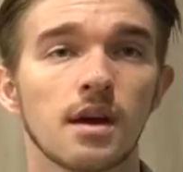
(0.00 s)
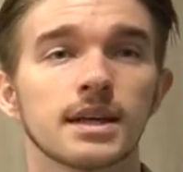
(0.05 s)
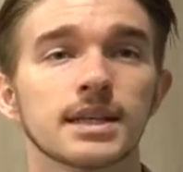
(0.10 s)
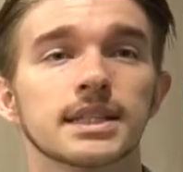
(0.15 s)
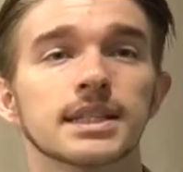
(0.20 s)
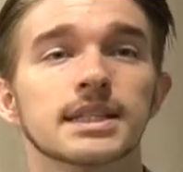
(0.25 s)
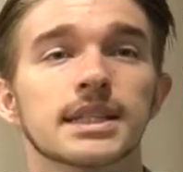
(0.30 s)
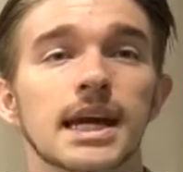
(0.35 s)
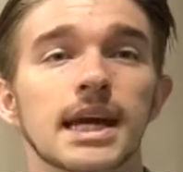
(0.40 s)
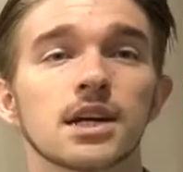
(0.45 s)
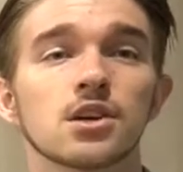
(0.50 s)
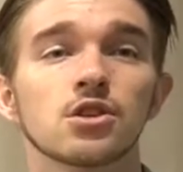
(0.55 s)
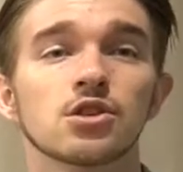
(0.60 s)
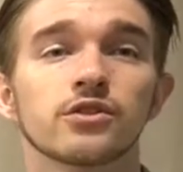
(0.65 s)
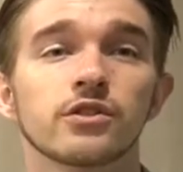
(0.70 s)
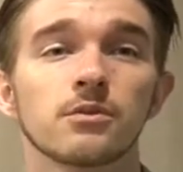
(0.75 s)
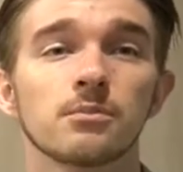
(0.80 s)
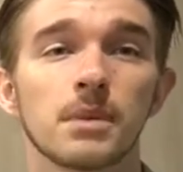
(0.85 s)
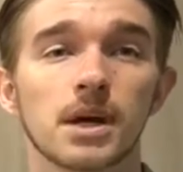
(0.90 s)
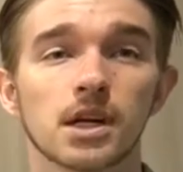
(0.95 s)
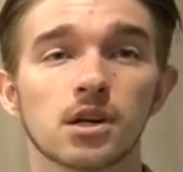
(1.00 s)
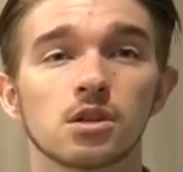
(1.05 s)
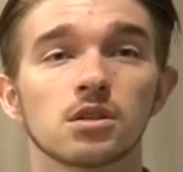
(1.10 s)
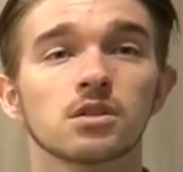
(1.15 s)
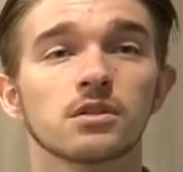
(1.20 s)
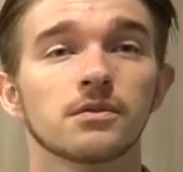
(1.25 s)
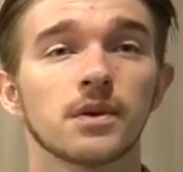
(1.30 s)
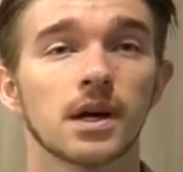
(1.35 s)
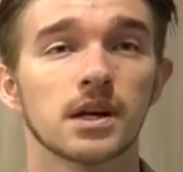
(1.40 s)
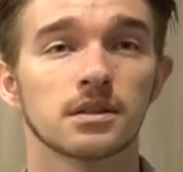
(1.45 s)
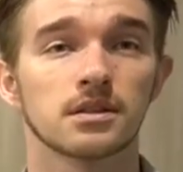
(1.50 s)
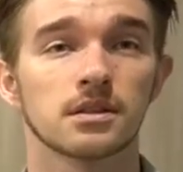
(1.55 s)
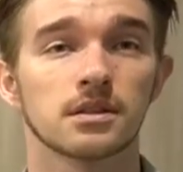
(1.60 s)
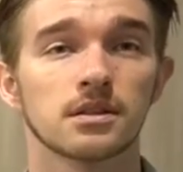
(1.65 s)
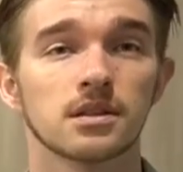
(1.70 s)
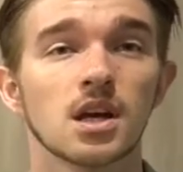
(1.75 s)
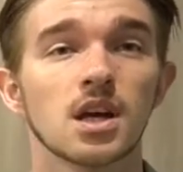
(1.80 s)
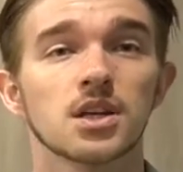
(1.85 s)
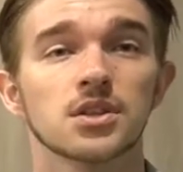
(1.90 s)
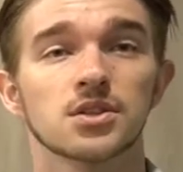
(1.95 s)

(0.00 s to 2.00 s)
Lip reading: standards for medical devices